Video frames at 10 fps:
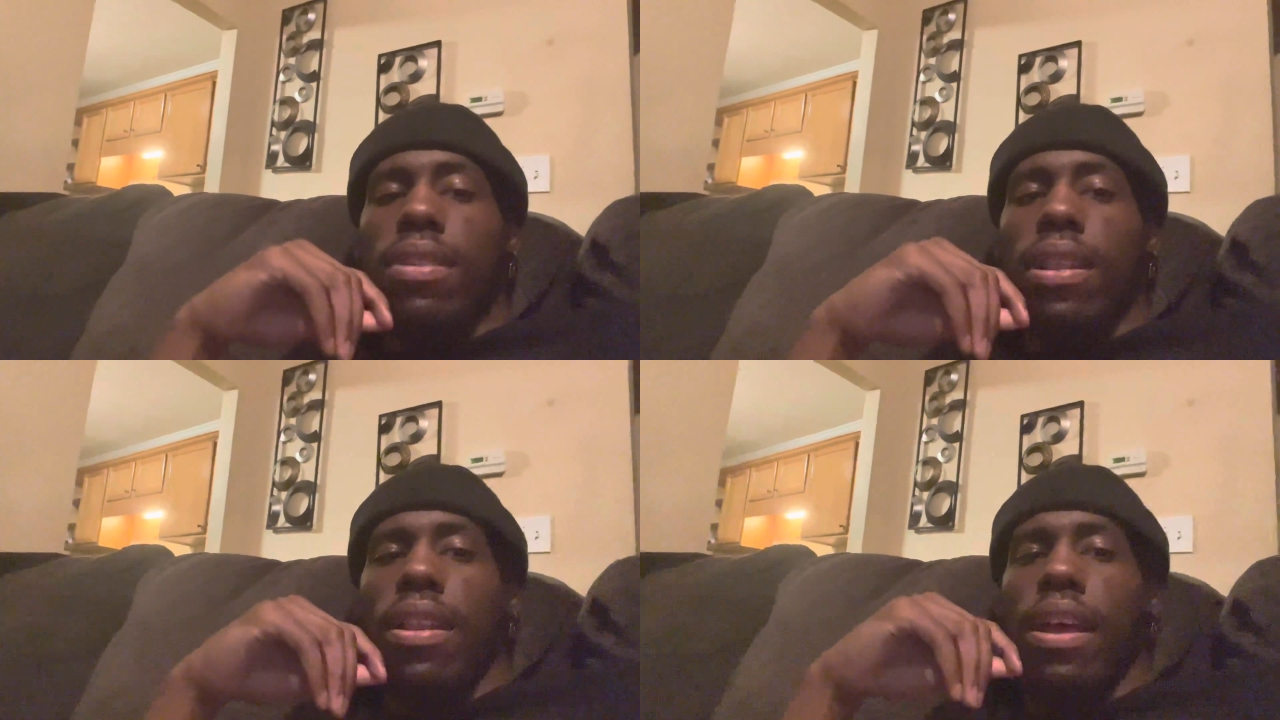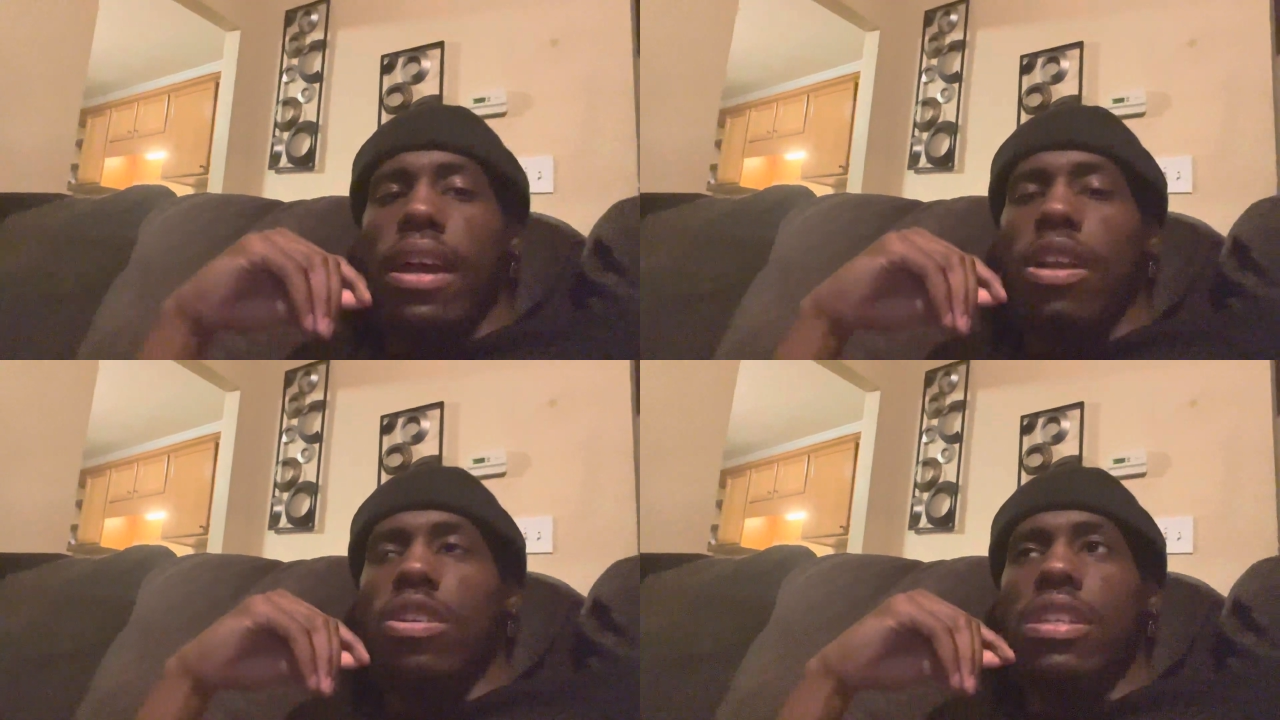
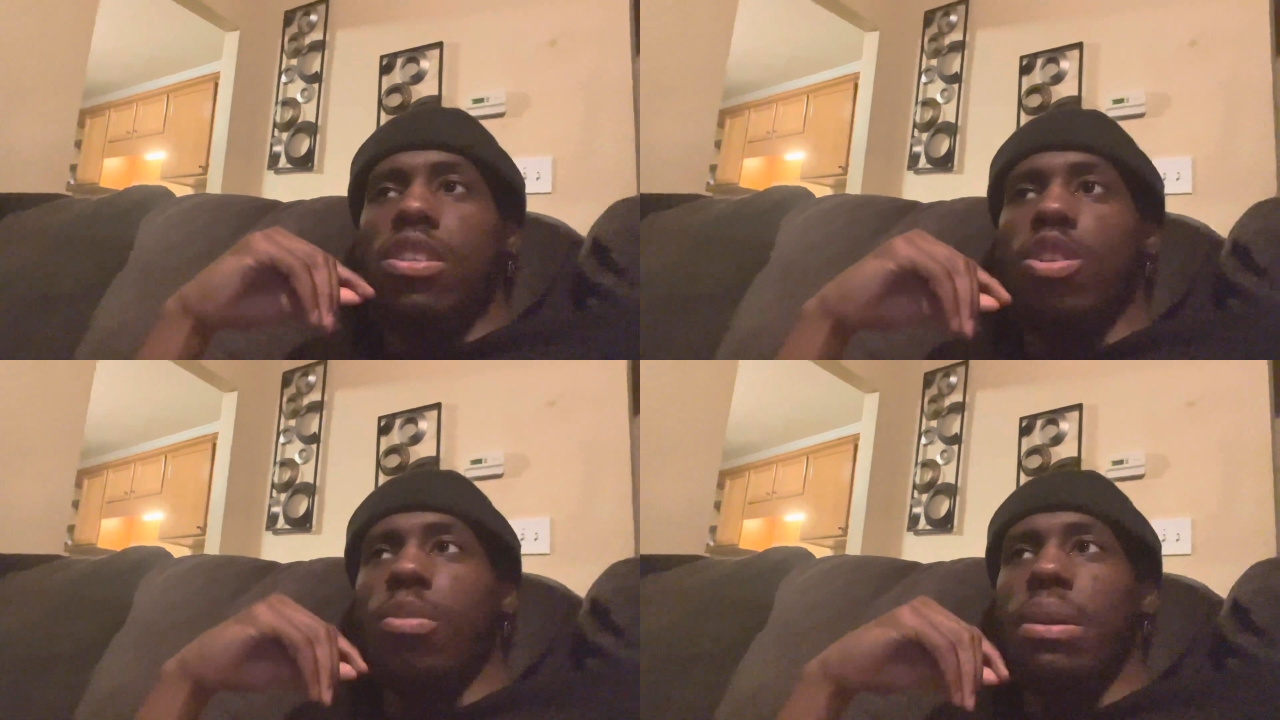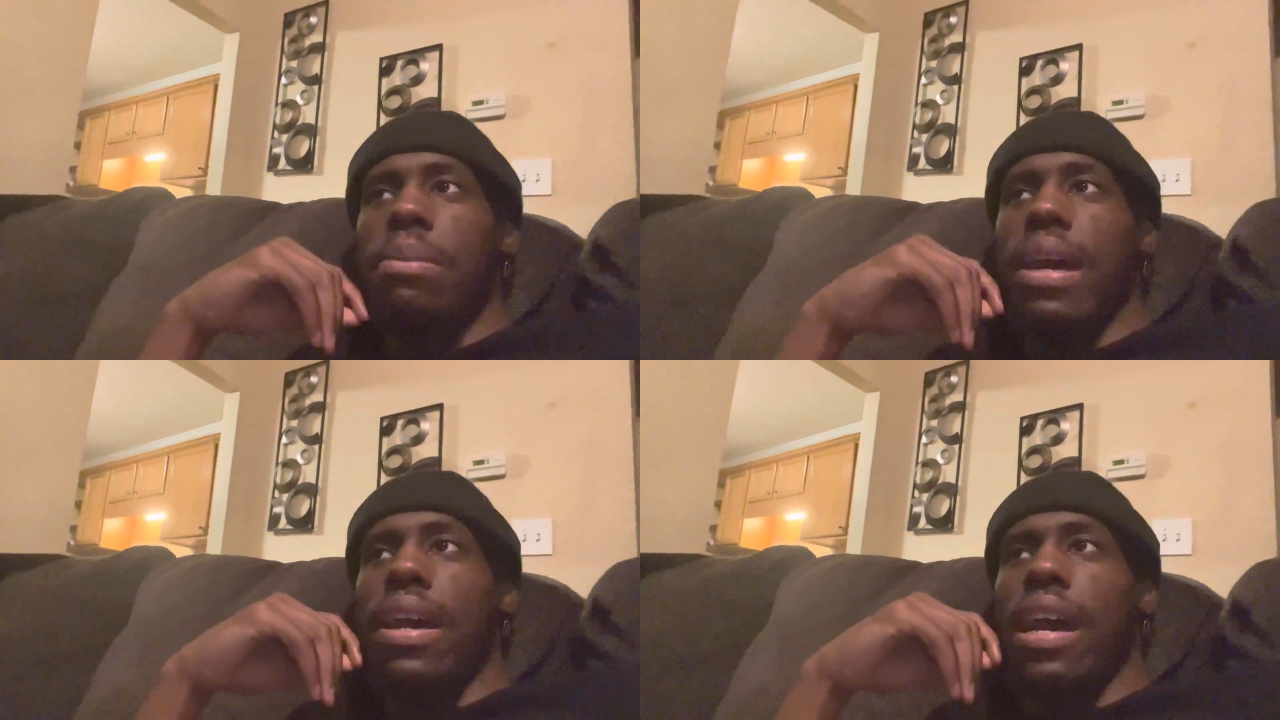Like I still don't be
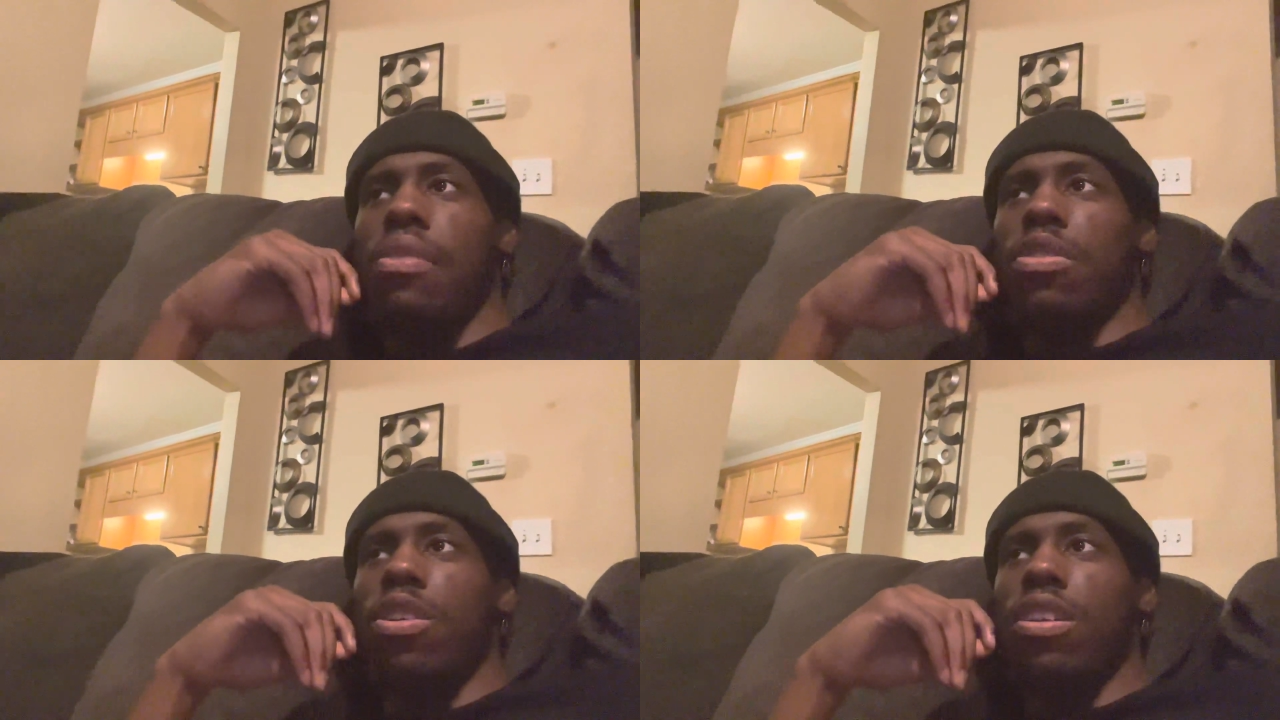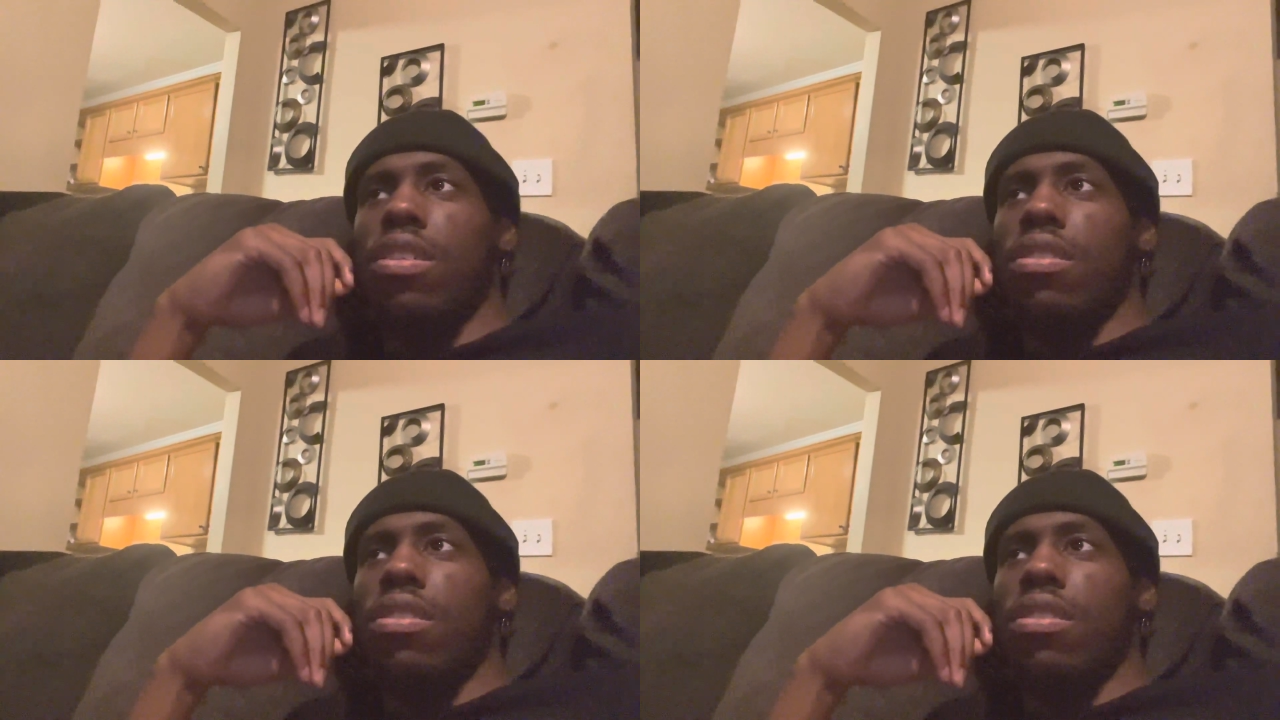mad after